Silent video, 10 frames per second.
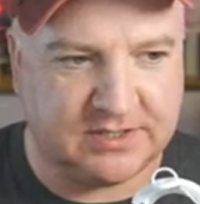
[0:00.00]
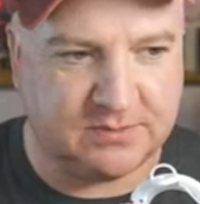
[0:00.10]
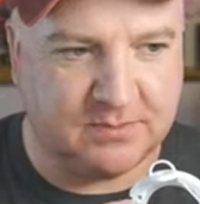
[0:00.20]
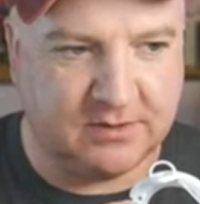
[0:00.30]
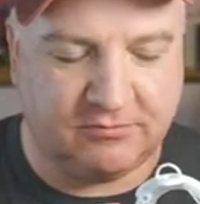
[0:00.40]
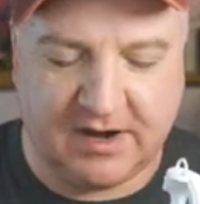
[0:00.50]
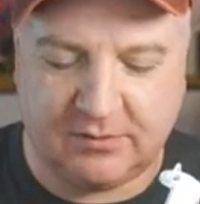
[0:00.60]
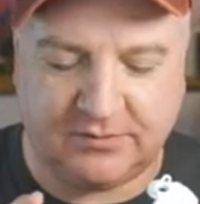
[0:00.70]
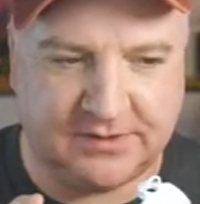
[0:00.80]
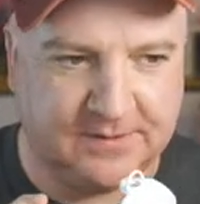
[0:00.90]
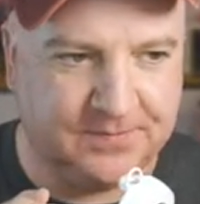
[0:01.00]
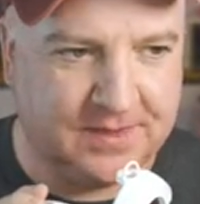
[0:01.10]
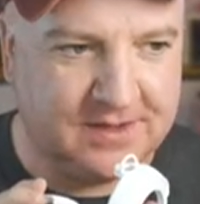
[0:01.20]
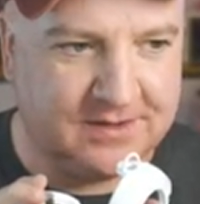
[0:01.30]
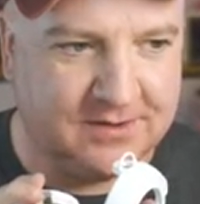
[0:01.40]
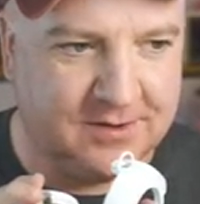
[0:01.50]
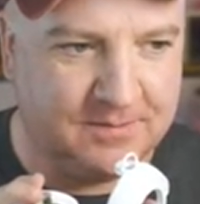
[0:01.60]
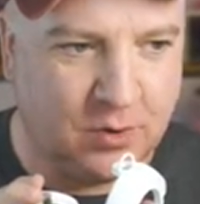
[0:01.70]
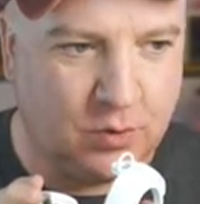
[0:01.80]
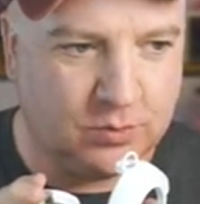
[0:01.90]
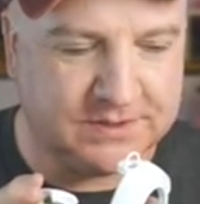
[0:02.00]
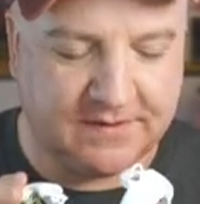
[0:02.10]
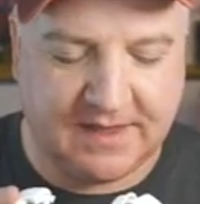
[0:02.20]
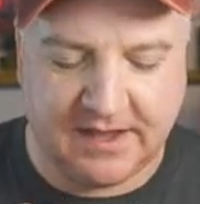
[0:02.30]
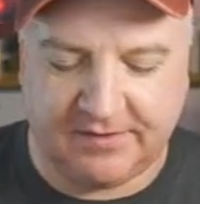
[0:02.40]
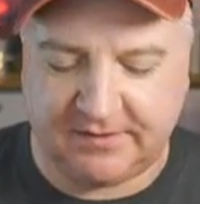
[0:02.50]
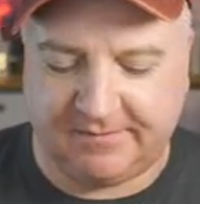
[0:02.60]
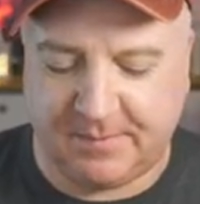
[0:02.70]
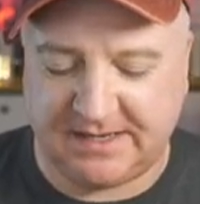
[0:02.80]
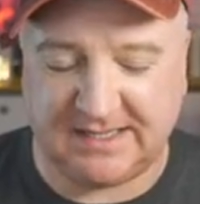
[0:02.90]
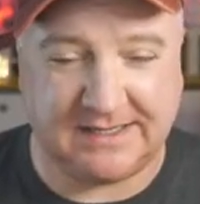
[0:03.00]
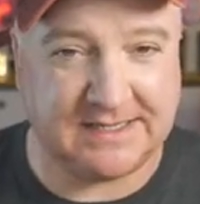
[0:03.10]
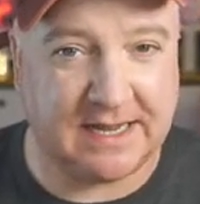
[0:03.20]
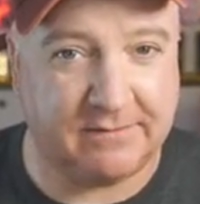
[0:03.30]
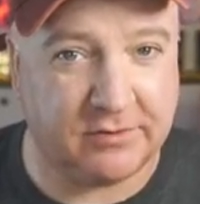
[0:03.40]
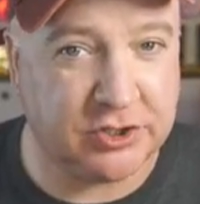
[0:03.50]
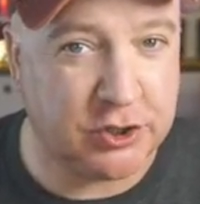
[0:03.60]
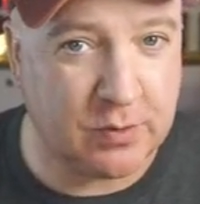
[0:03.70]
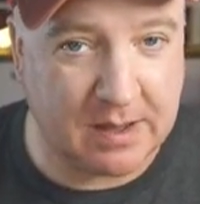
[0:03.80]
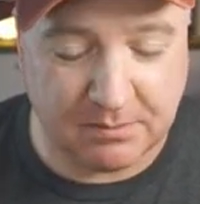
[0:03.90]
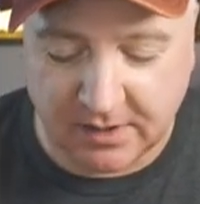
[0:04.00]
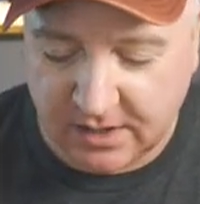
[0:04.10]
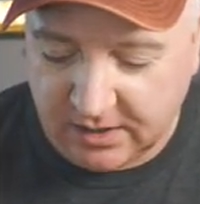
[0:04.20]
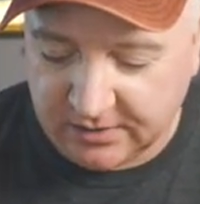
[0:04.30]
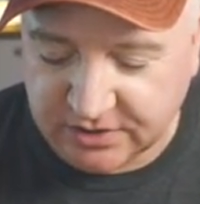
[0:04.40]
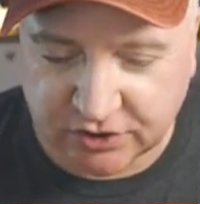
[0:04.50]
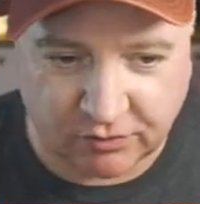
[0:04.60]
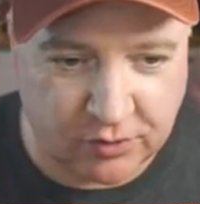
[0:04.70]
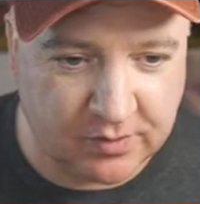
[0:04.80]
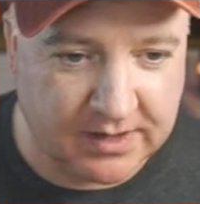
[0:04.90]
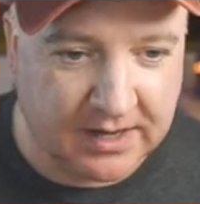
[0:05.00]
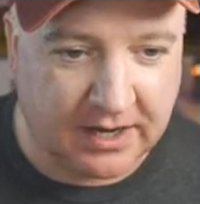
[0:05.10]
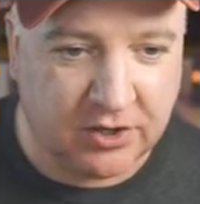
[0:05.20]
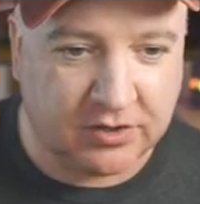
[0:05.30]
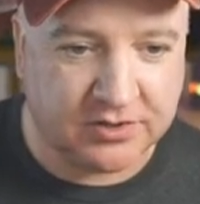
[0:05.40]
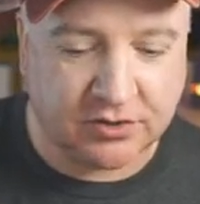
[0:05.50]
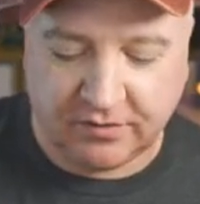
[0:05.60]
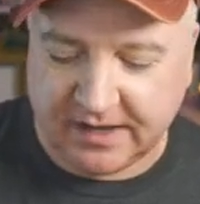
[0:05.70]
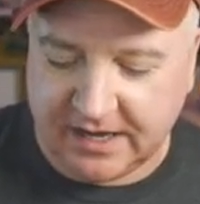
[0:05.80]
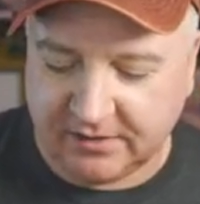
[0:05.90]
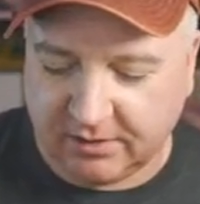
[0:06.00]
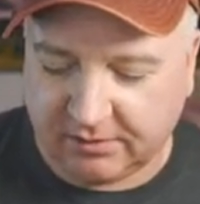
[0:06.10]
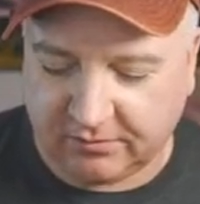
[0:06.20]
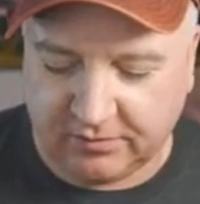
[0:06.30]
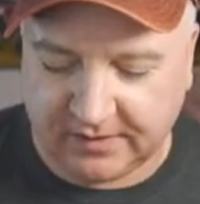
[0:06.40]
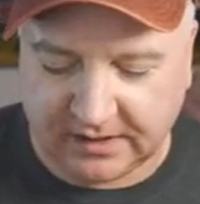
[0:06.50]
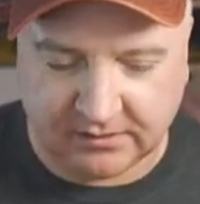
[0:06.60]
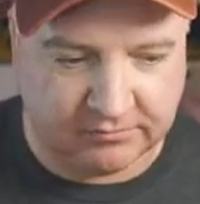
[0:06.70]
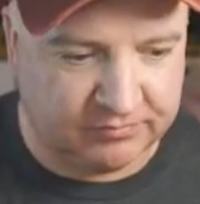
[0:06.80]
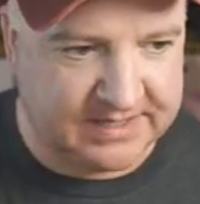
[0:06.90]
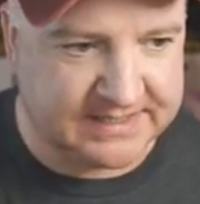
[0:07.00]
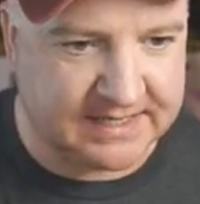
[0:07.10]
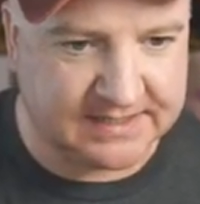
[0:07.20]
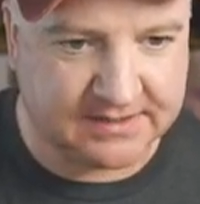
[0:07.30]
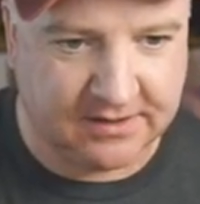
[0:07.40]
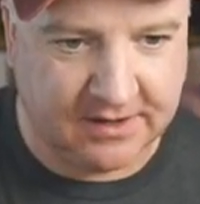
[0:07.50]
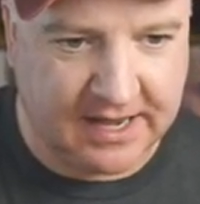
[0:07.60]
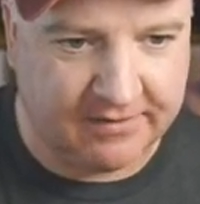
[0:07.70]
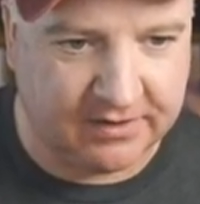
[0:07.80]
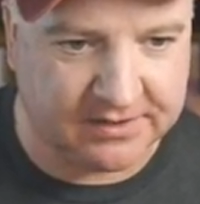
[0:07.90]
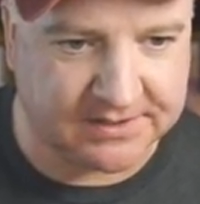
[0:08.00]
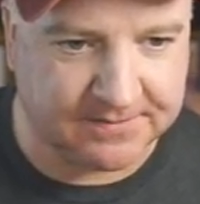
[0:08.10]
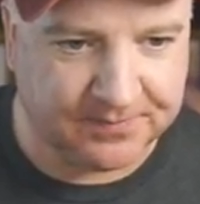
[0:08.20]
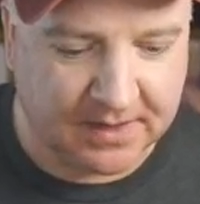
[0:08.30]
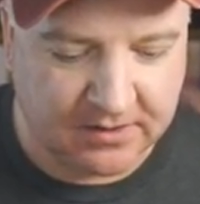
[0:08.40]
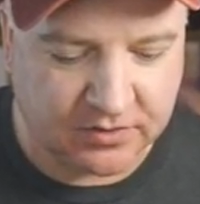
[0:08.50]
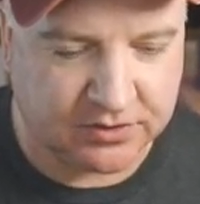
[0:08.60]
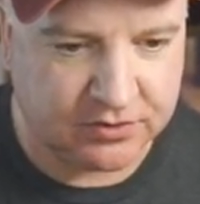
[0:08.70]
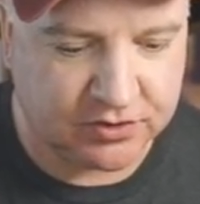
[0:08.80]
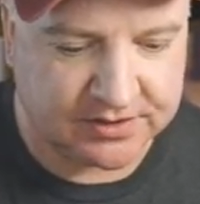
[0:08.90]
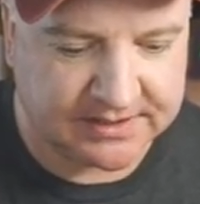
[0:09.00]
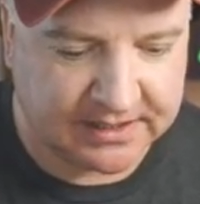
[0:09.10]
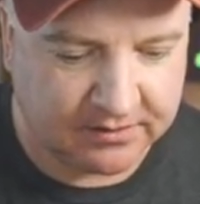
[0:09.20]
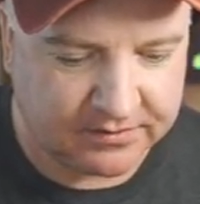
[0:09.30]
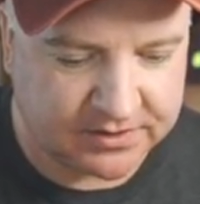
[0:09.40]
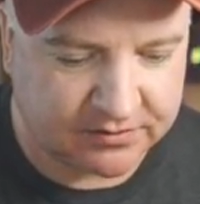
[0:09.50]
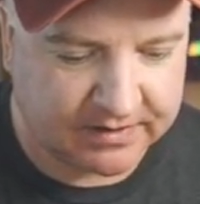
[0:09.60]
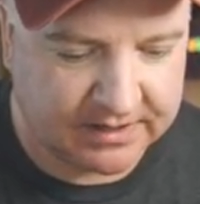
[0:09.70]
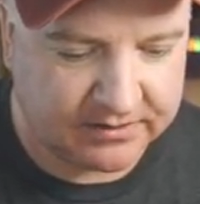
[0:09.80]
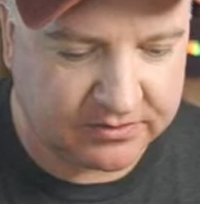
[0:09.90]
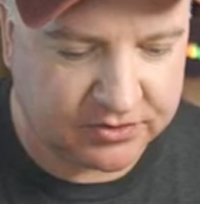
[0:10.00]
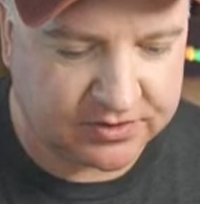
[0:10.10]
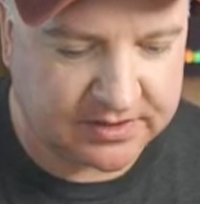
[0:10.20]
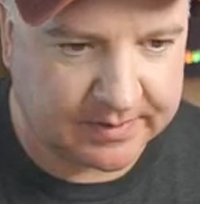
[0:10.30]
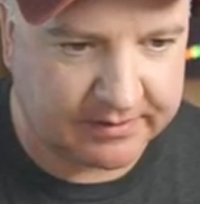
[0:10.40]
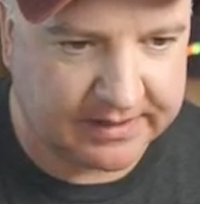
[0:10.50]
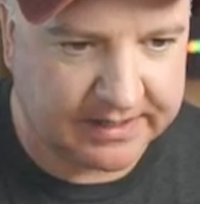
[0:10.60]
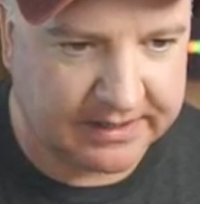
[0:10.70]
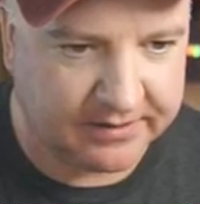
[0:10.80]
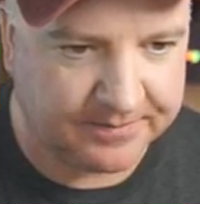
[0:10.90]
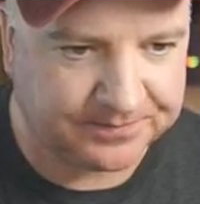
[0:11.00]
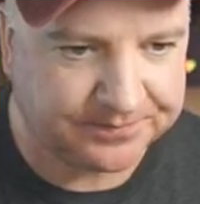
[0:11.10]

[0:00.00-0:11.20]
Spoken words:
some round holes in there that are basically designed for a 2M screw, and you can screw that in through the little recessed areas, as you can just see on the screen just about here.